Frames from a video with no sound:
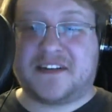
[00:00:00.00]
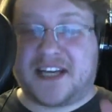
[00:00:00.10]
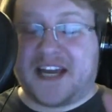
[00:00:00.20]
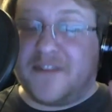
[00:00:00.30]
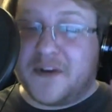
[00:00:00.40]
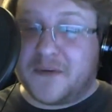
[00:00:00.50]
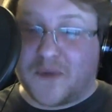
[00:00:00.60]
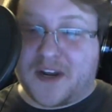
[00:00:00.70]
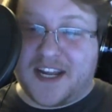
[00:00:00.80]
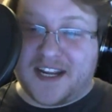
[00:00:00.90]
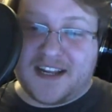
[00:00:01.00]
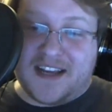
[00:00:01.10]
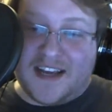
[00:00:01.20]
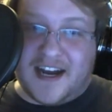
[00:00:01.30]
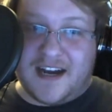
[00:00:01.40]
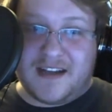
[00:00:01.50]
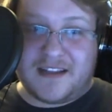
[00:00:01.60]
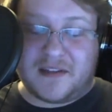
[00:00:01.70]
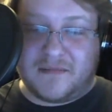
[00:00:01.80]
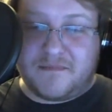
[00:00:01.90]
Like if you're running a
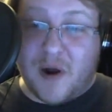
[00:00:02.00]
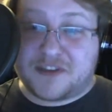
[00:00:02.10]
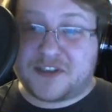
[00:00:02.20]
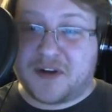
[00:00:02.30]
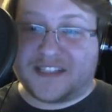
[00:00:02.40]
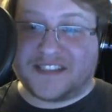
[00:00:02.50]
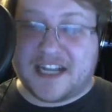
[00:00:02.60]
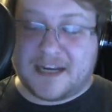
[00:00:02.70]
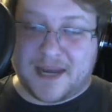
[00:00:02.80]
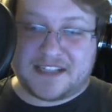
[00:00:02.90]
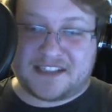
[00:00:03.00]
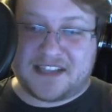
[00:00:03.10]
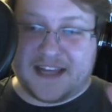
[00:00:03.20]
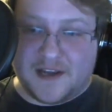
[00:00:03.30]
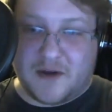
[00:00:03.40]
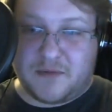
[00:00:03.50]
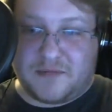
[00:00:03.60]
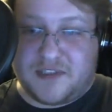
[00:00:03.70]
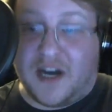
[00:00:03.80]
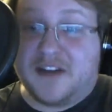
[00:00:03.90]
Postgres database that
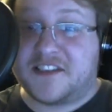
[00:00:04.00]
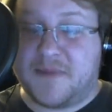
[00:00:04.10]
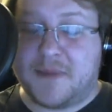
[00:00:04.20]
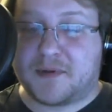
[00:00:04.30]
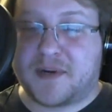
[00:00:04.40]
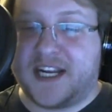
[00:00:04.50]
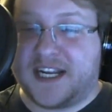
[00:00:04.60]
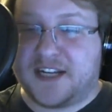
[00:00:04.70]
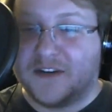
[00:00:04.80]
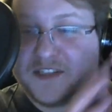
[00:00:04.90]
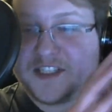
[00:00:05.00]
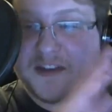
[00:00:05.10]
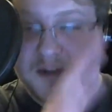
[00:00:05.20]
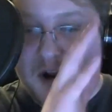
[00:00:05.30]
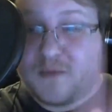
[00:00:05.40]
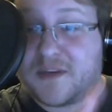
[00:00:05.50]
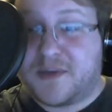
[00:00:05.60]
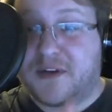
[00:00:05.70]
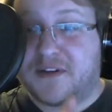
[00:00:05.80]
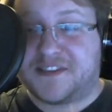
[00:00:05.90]
tons of people are hitting, and you're using your home
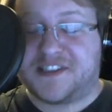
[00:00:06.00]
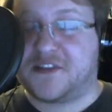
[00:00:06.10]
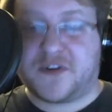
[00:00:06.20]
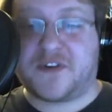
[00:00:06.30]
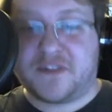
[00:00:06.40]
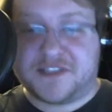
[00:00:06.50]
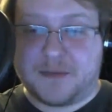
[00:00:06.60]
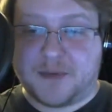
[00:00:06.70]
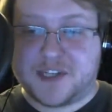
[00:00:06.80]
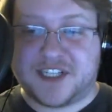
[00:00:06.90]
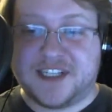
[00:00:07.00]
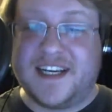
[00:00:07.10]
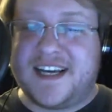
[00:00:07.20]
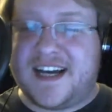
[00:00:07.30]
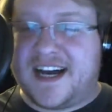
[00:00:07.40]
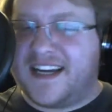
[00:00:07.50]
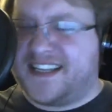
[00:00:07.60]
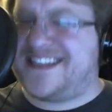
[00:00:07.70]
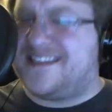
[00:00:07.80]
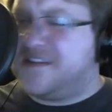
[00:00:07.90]
computer as a server for some reason,
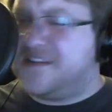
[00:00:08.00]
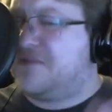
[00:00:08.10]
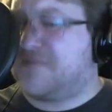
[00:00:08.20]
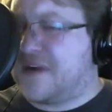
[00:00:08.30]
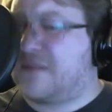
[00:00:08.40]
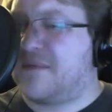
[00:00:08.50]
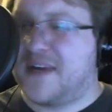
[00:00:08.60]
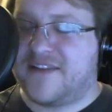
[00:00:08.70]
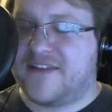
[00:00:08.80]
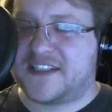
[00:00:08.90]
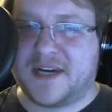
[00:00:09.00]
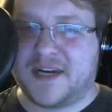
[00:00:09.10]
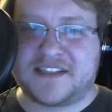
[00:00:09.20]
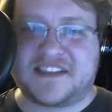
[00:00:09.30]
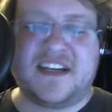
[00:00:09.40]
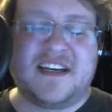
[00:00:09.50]
you would probably be affected by this.